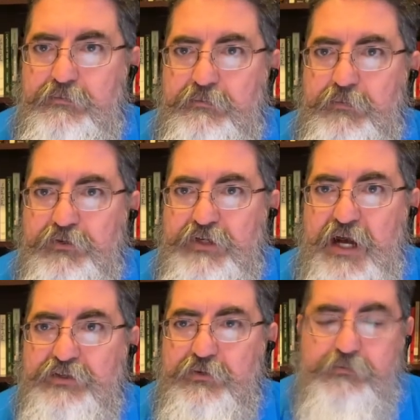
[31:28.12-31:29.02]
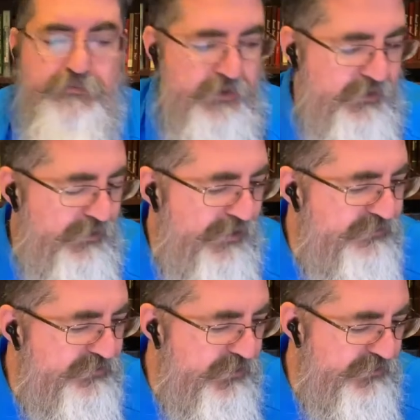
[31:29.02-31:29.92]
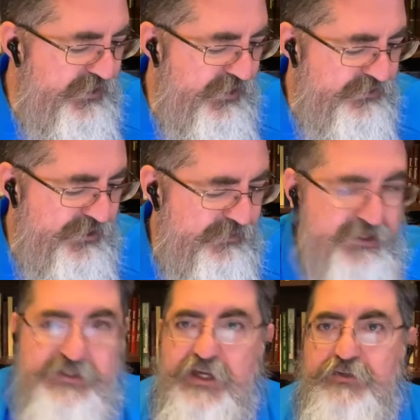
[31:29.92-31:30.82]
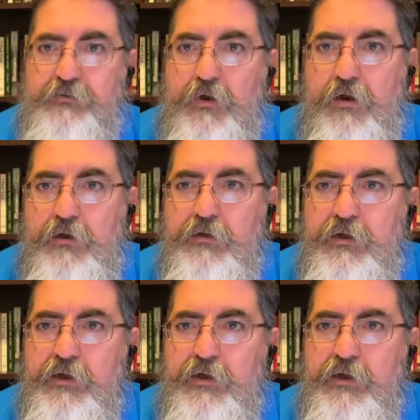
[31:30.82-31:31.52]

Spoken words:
those guys who have certainty on some of these things are wrong